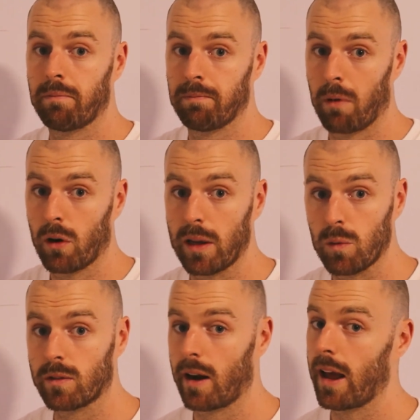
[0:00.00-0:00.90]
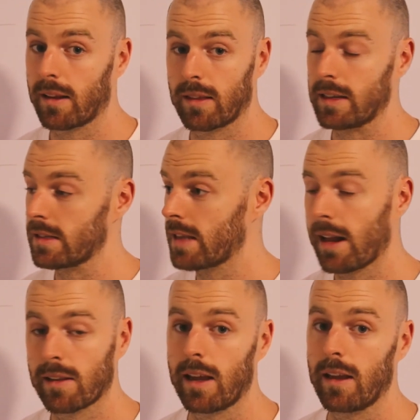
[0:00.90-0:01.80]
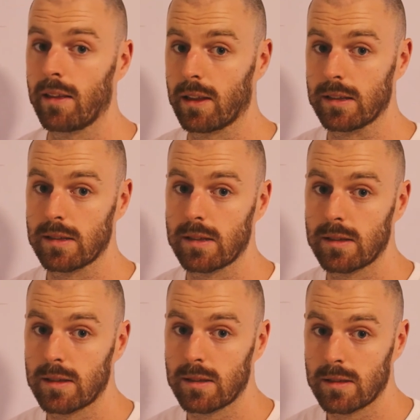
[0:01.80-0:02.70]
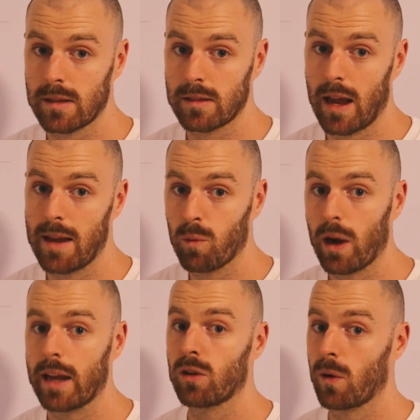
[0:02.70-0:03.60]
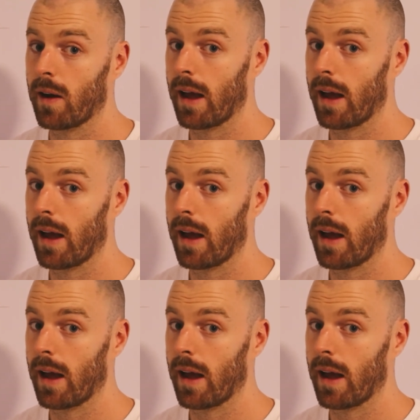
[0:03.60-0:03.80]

body will react exactly the same way to our